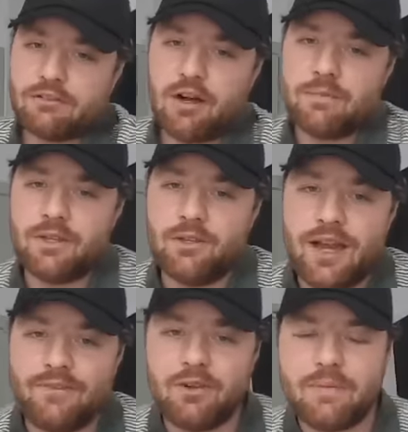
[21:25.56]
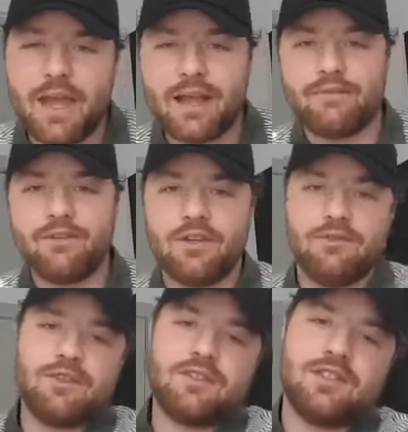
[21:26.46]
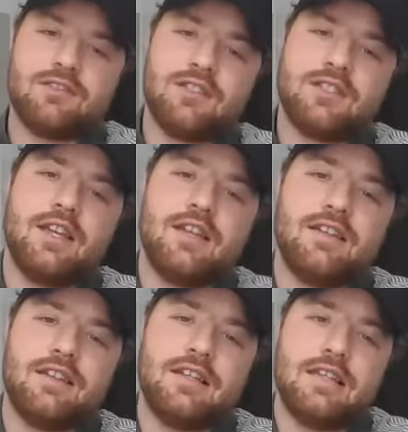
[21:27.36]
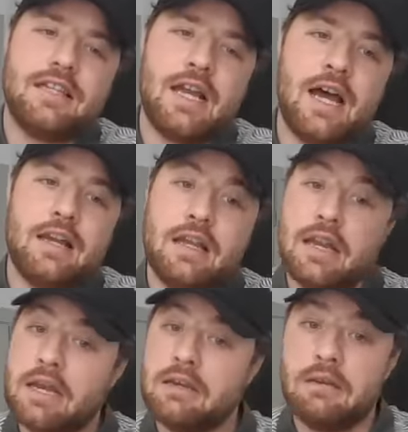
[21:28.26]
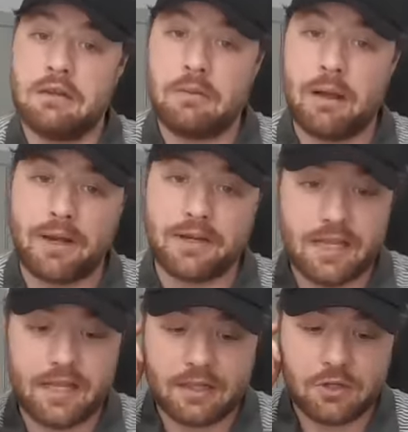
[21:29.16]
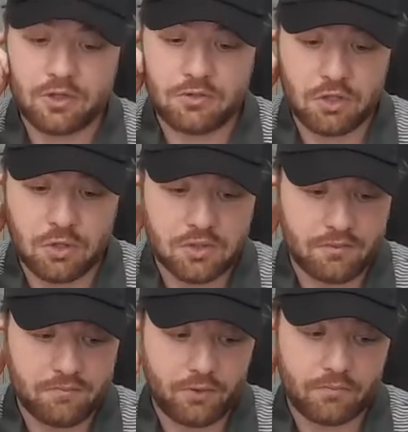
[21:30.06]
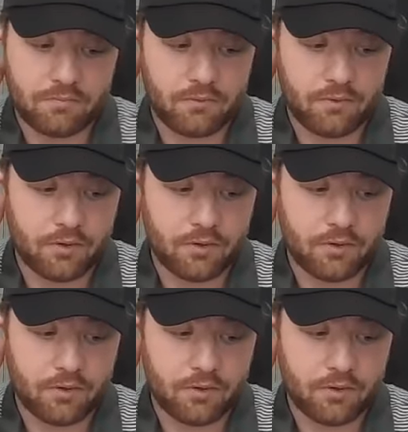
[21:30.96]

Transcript: club that you have in your bag, I feel like you've consistently said not, and I'm not saying that you should use it for